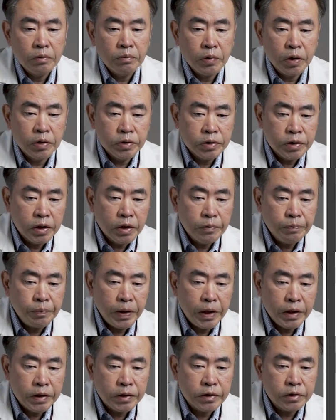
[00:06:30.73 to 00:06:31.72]
Most of the
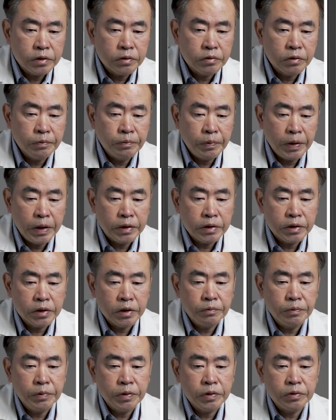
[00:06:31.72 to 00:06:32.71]
patients were
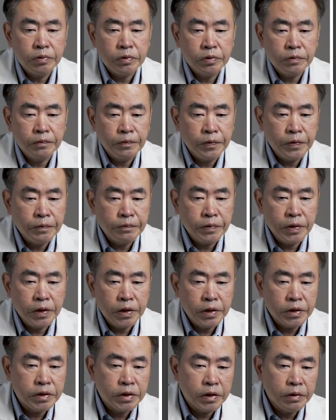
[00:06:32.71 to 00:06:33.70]
basically between 50
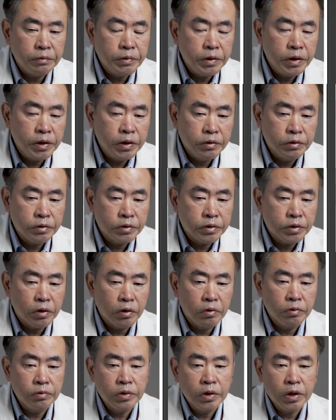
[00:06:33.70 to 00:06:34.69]
to 70 years
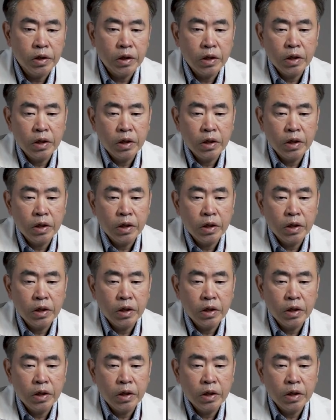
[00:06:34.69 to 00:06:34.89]
old.